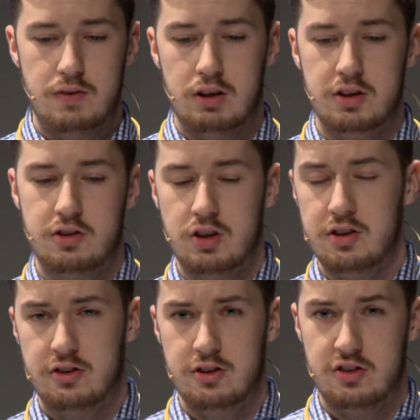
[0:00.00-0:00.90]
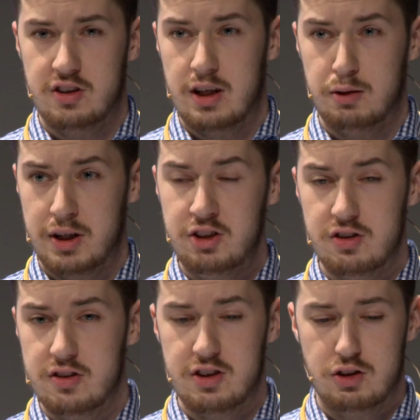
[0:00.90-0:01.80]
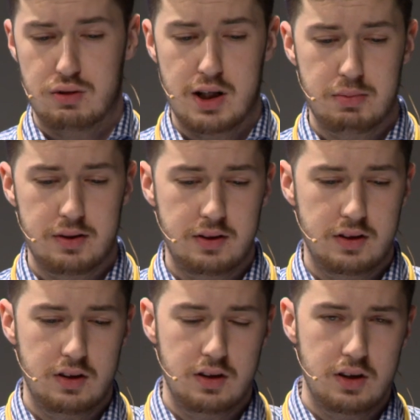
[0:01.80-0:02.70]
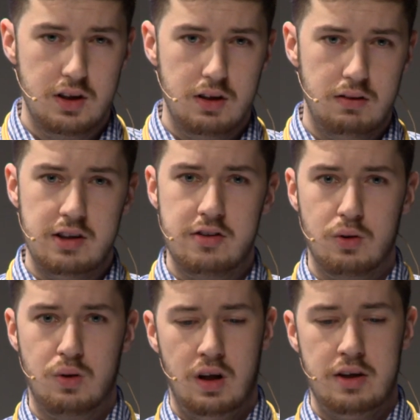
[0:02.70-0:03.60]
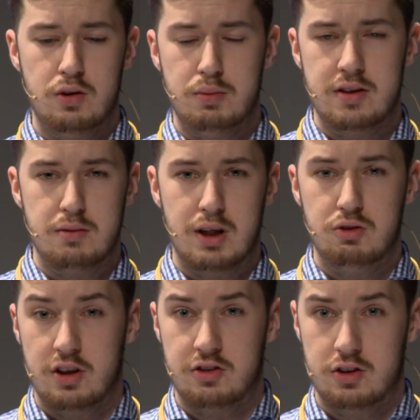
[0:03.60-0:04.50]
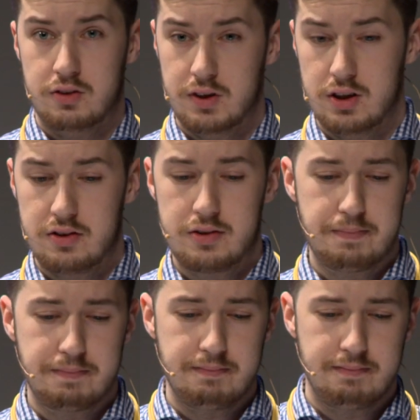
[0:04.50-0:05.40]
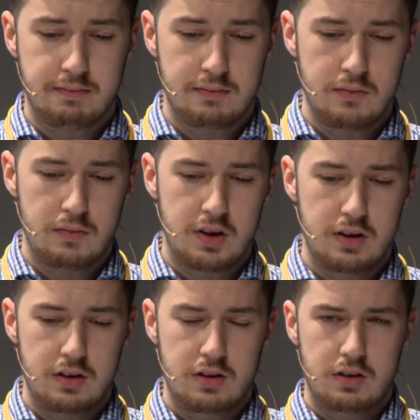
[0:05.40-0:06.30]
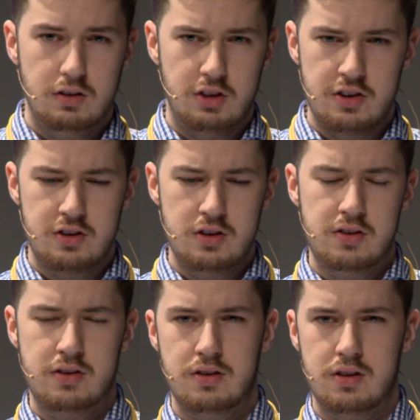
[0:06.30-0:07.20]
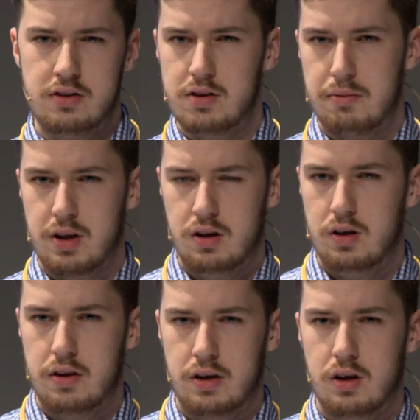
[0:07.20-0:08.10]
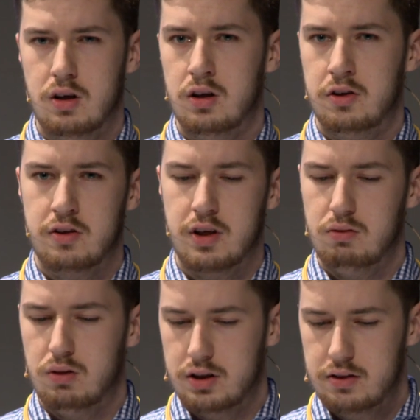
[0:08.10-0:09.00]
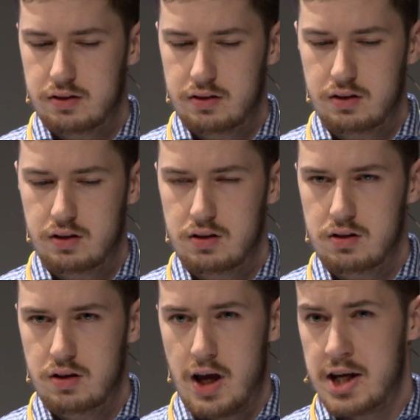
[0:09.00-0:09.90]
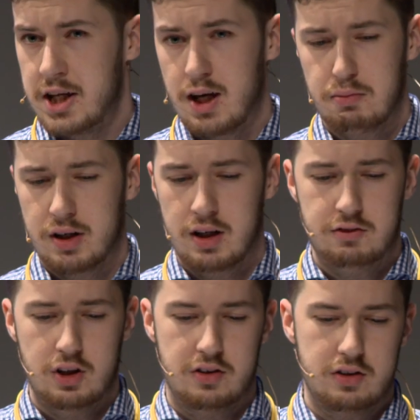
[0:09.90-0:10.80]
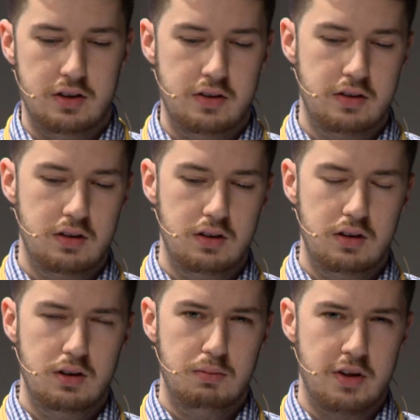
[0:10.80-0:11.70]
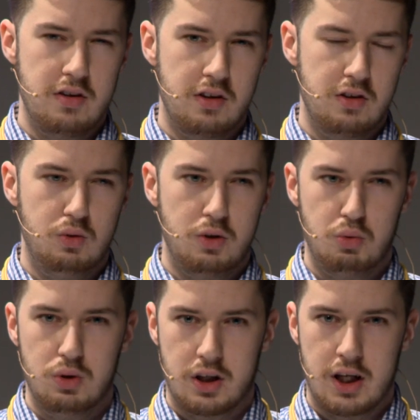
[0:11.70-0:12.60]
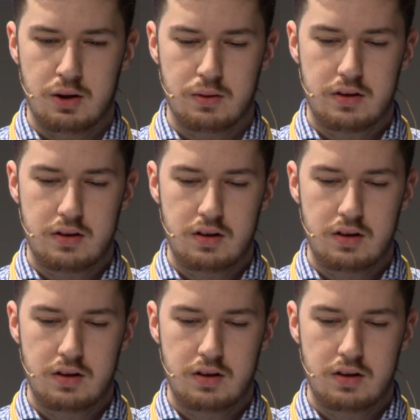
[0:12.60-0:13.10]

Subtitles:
various gestures and animations in your app. Well, let's talk a little bit about gestures first. Gestures are something that I think are hard to get right. Any app can have gestures, but it doesn't always work out.